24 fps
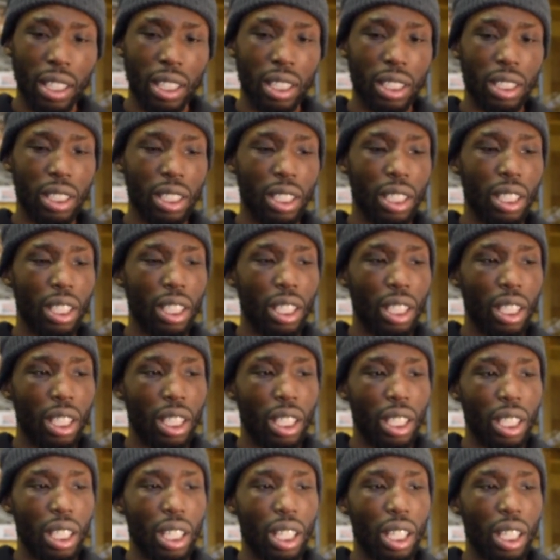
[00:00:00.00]

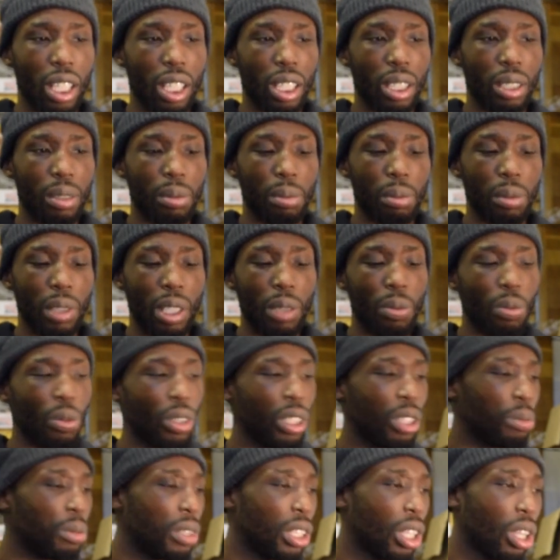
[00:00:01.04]
and him
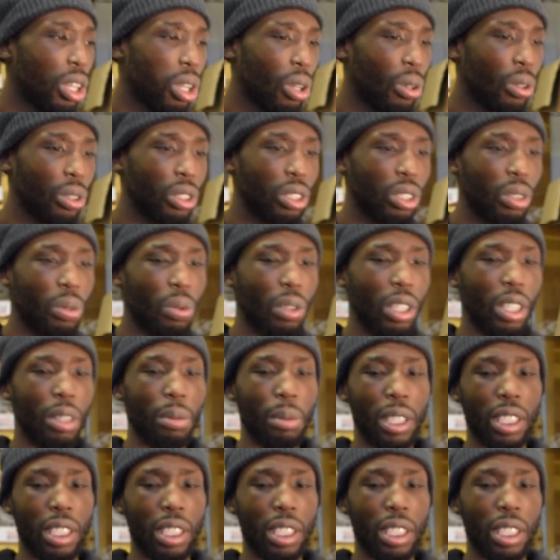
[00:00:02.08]
wanting me close to him,